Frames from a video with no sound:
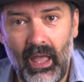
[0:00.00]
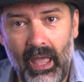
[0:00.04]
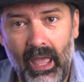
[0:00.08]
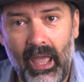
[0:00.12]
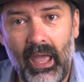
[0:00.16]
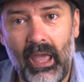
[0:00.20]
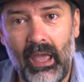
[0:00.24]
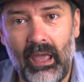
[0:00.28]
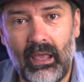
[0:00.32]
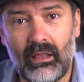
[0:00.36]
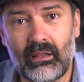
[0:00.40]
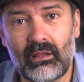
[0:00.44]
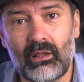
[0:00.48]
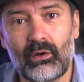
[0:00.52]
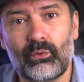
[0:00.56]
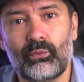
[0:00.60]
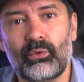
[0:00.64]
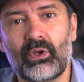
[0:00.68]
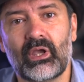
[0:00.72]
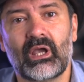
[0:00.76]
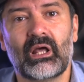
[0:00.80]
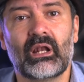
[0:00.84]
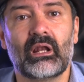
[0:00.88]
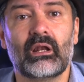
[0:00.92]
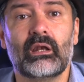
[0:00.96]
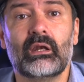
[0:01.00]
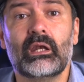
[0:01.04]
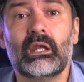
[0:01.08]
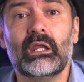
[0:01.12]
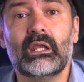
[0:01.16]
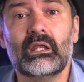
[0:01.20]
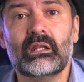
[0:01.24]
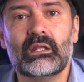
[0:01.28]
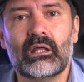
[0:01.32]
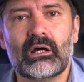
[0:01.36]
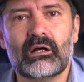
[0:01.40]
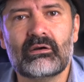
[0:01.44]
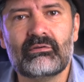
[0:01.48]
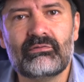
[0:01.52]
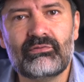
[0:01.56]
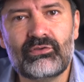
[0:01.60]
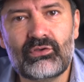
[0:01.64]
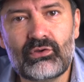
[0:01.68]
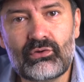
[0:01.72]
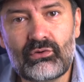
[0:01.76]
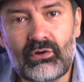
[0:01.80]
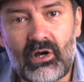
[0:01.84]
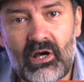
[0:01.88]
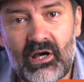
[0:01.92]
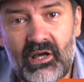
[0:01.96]
and we're gonna need a
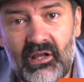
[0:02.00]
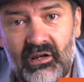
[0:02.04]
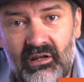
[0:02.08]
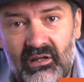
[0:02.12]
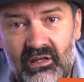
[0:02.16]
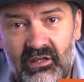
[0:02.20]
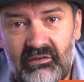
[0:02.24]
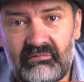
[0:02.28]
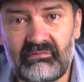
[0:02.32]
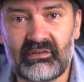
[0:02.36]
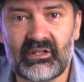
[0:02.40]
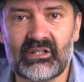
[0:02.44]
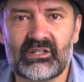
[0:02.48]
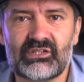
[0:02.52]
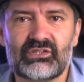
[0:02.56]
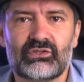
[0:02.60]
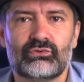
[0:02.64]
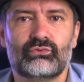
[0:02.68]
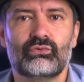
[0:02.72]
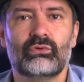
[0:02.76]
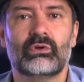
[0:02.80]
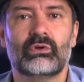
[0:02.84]
few rivets to